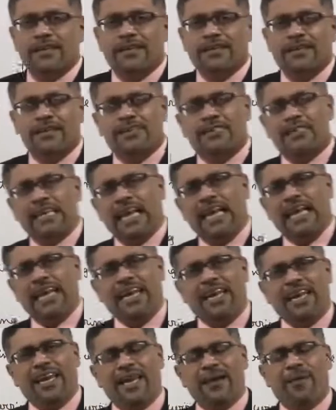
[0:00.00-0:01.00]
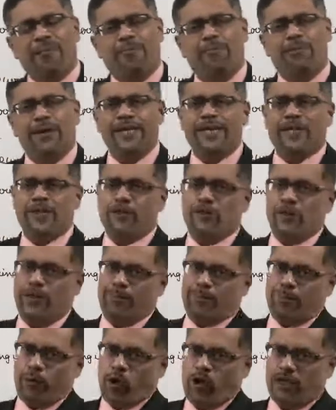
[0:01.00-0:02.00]
Salary paid to
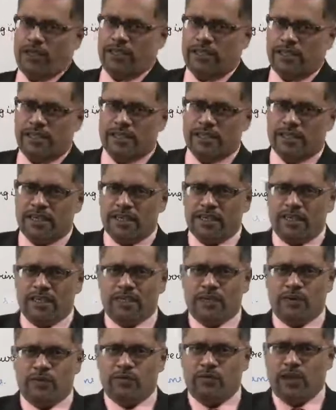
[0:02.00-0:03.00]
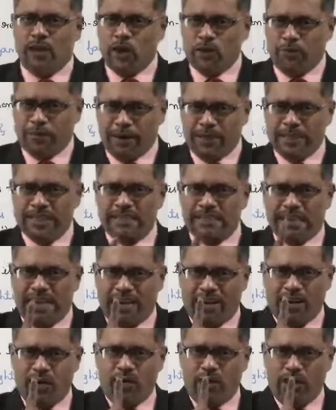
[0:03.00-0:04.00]
employees. Will you pay the
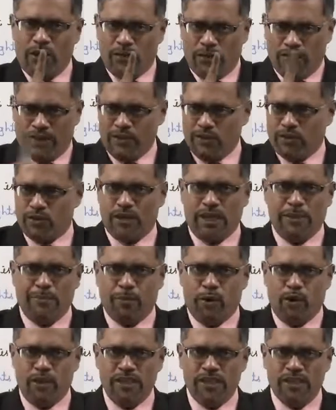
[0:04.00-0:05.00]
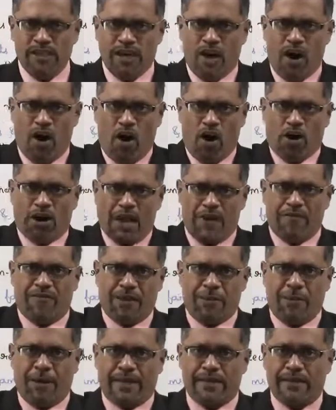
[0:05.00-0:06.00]
salary only once to the employees or
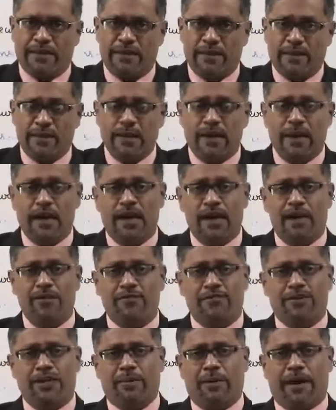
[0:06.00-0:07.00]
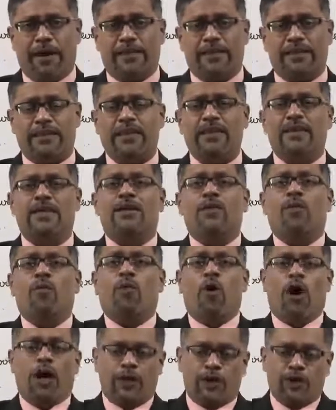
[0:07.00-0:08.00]
every month? Every month.
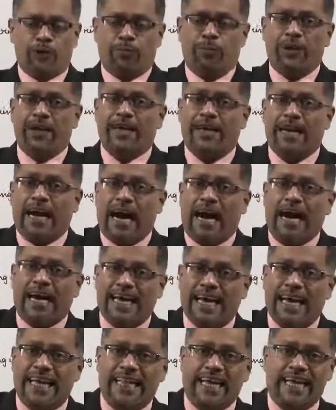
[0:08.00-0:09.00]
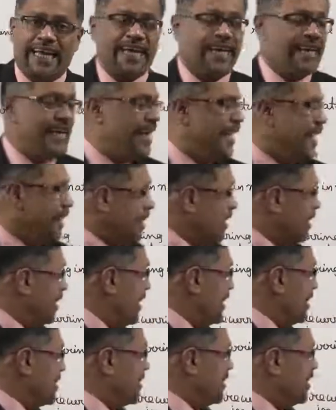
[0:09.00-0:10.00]
What you pay again and again.
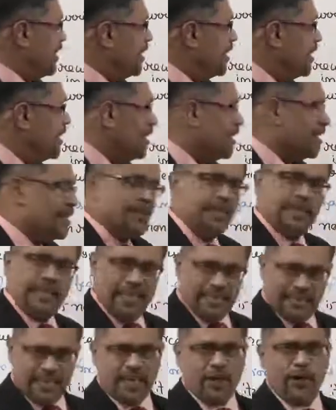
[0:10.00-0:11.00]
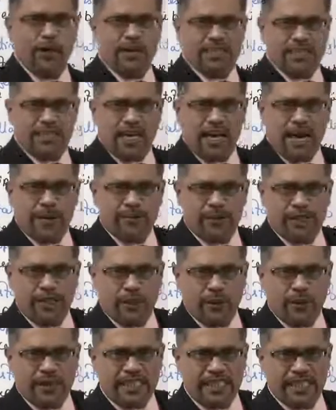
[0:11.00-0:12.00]
Let's say, does a new asset comes
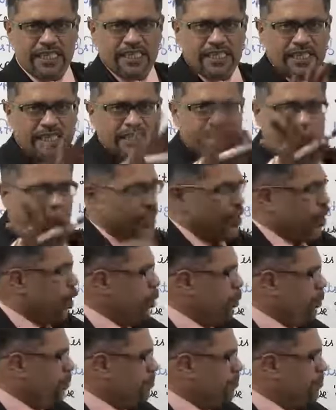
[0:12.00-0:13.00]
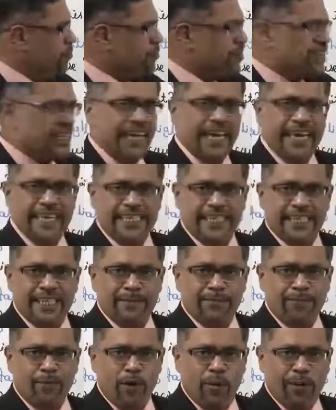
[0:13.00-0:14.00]
into existence? No. Is it
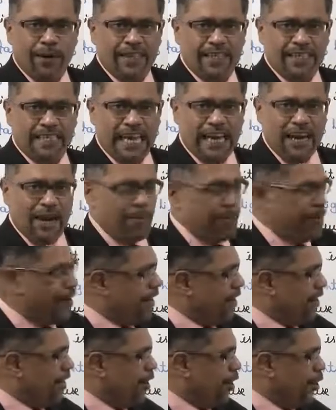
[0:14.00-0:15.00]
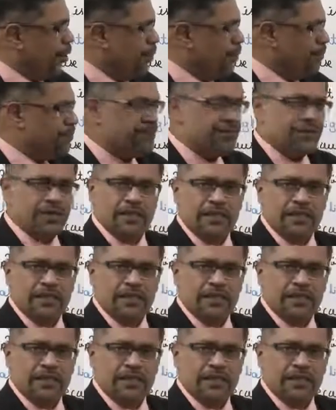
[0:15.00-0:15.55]
improvement? Salary paid? No.